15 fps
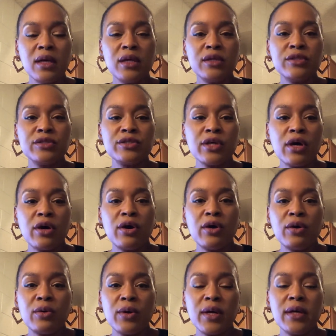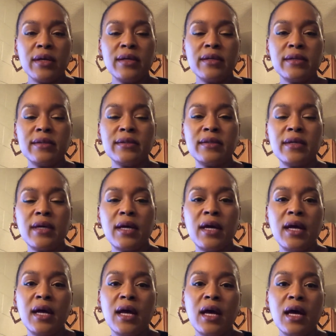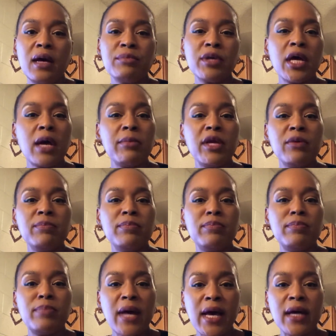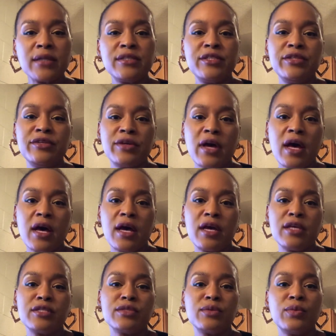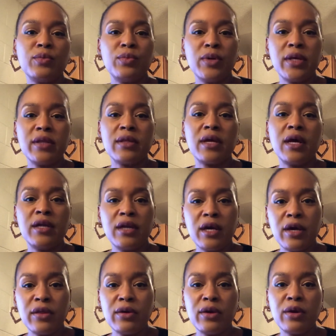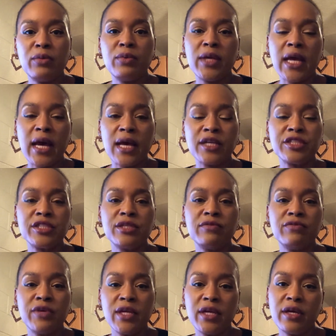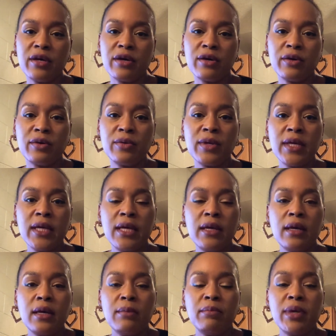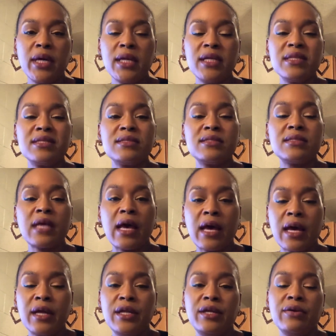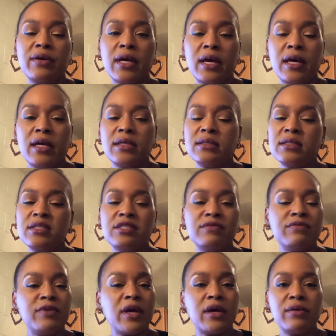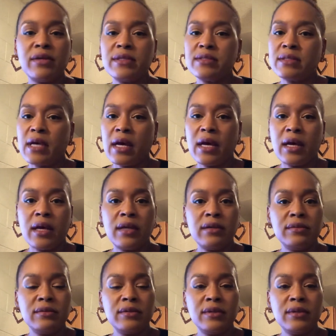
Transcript: So I'm coming back to you guys with another reaction video, but it's sad, you guys. It's very sad.